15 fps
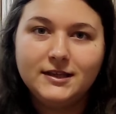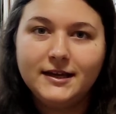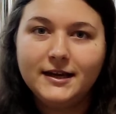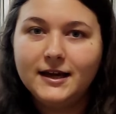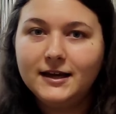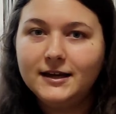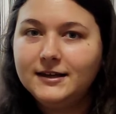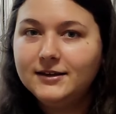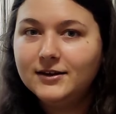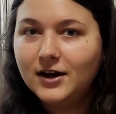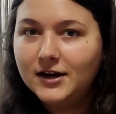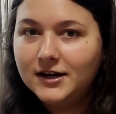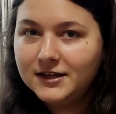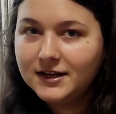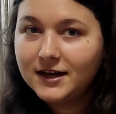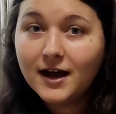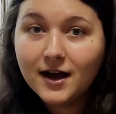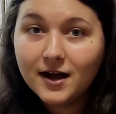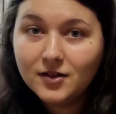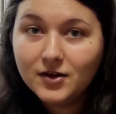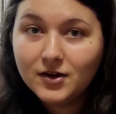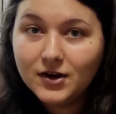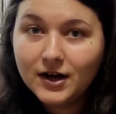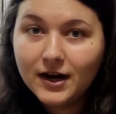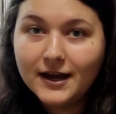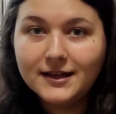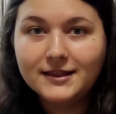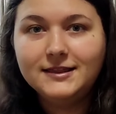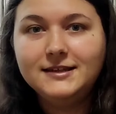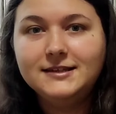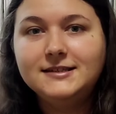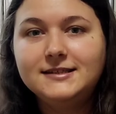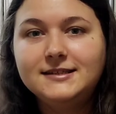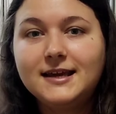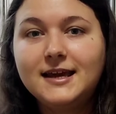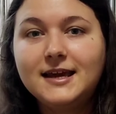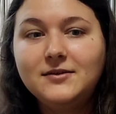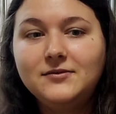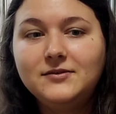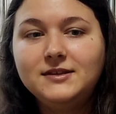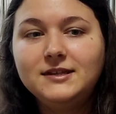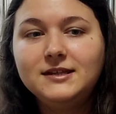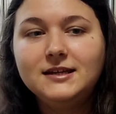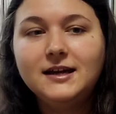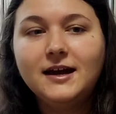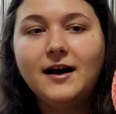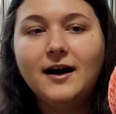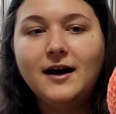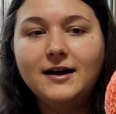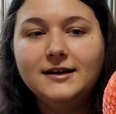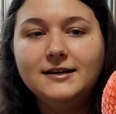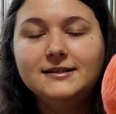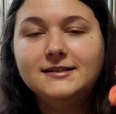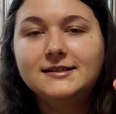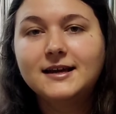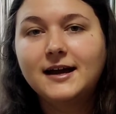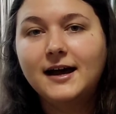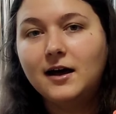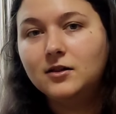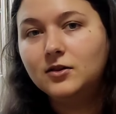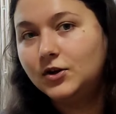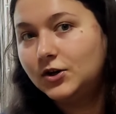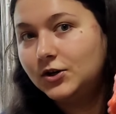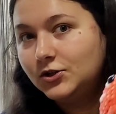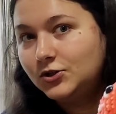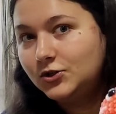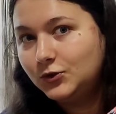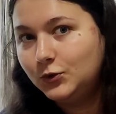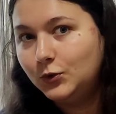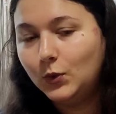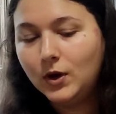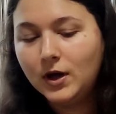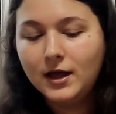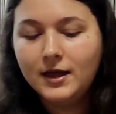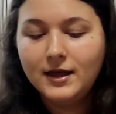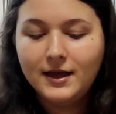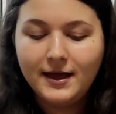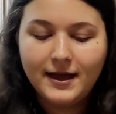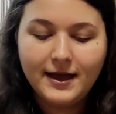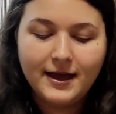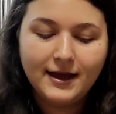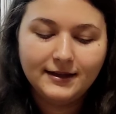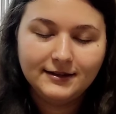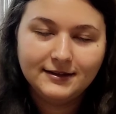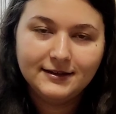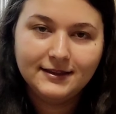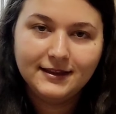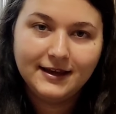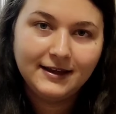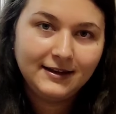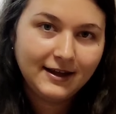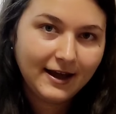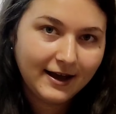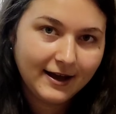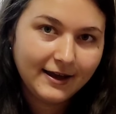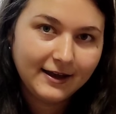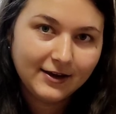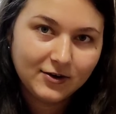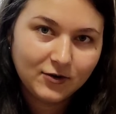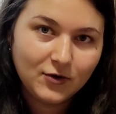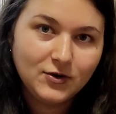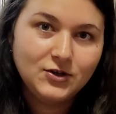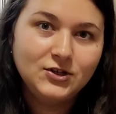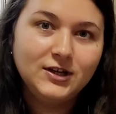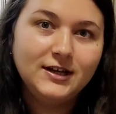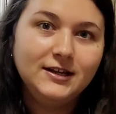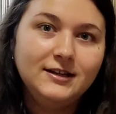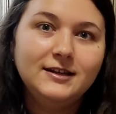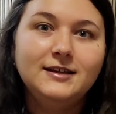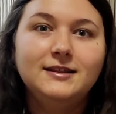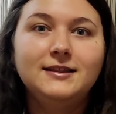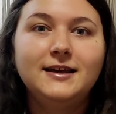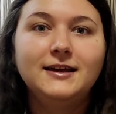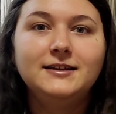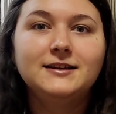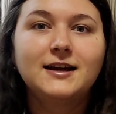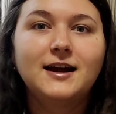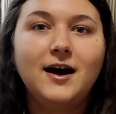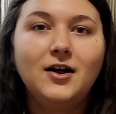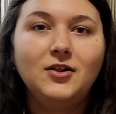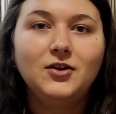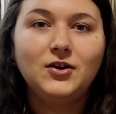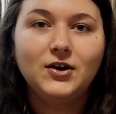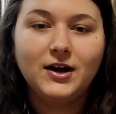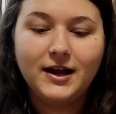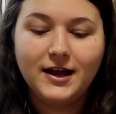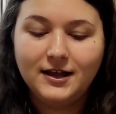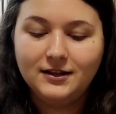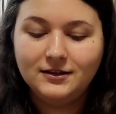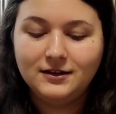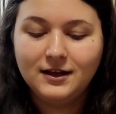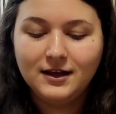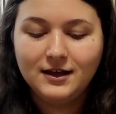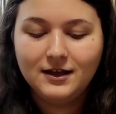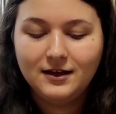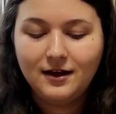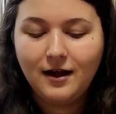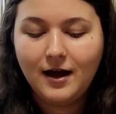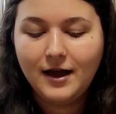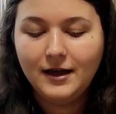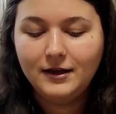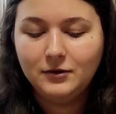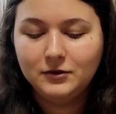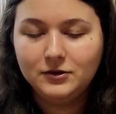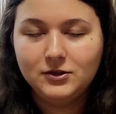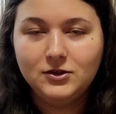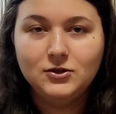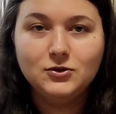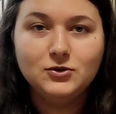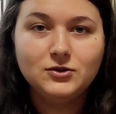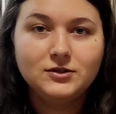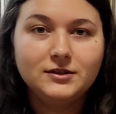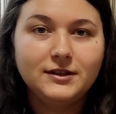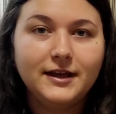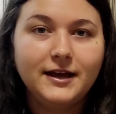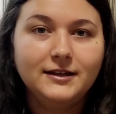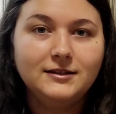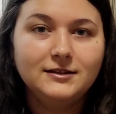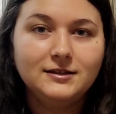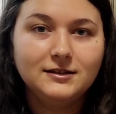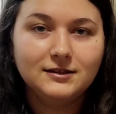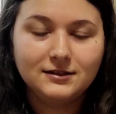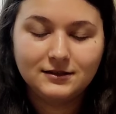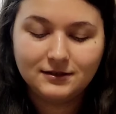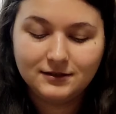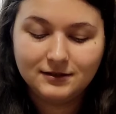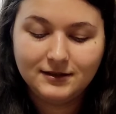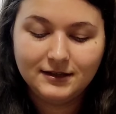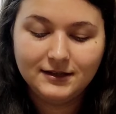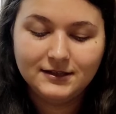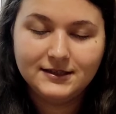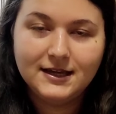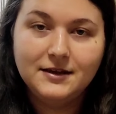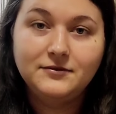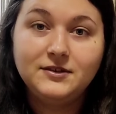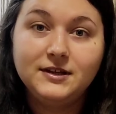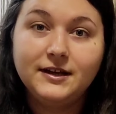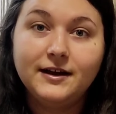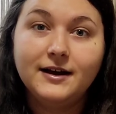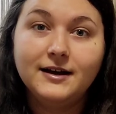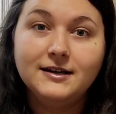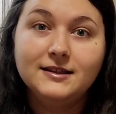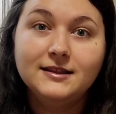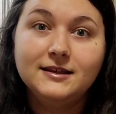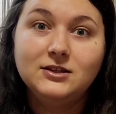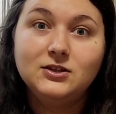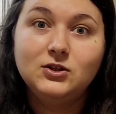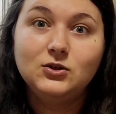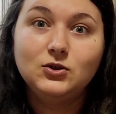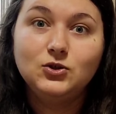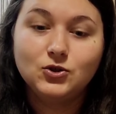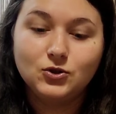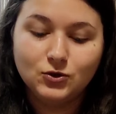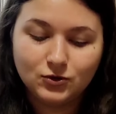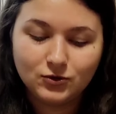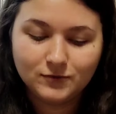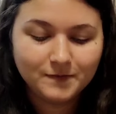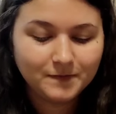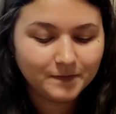the yarn color and the safety eyes color too, and then I crochet in that color, and I will use the safety eye that you choose.